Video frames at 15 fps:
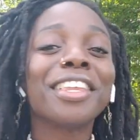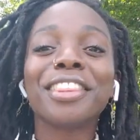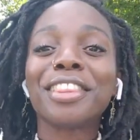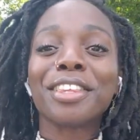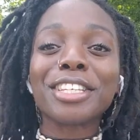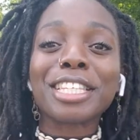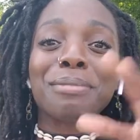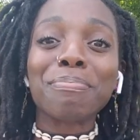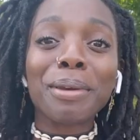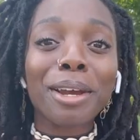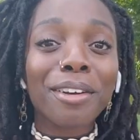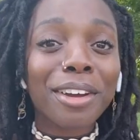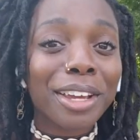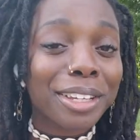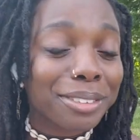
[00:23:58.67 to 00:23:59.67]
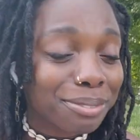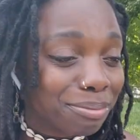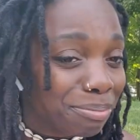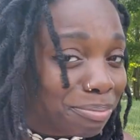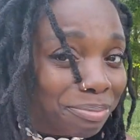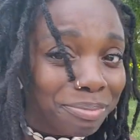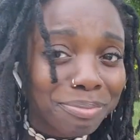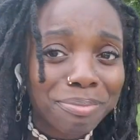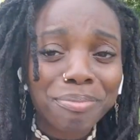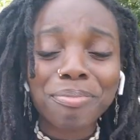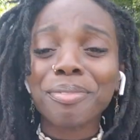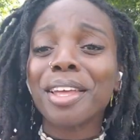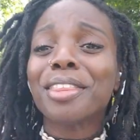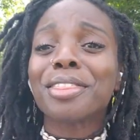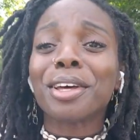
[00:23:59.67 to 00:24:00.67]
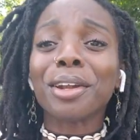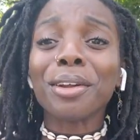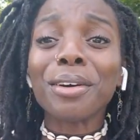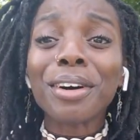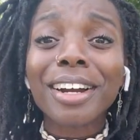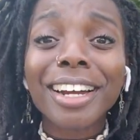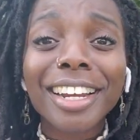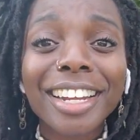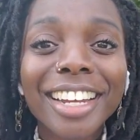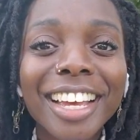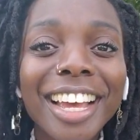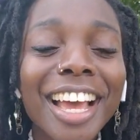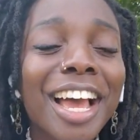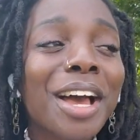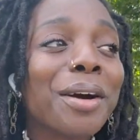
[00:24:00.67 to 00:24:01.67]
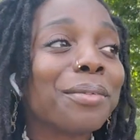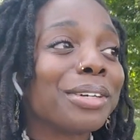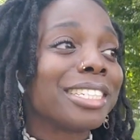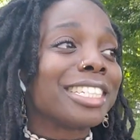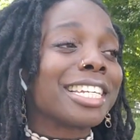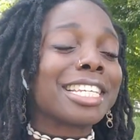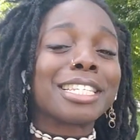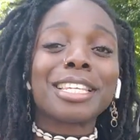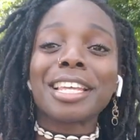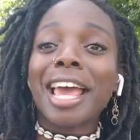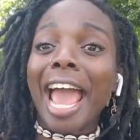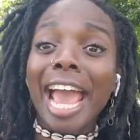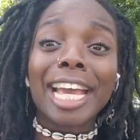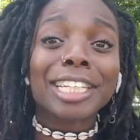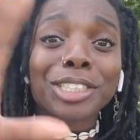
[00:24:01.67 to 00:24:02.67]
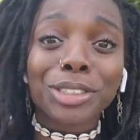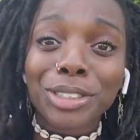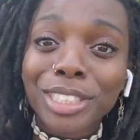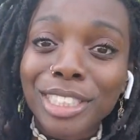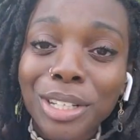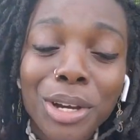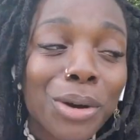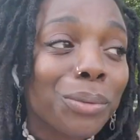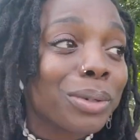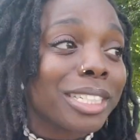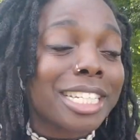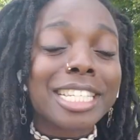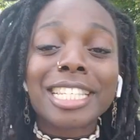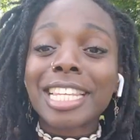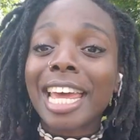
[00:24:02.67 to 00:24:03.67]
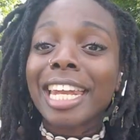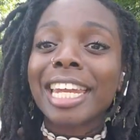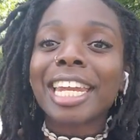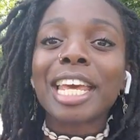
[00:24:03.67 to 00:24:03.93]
The Spirit, the Lord, was just, angels were just sending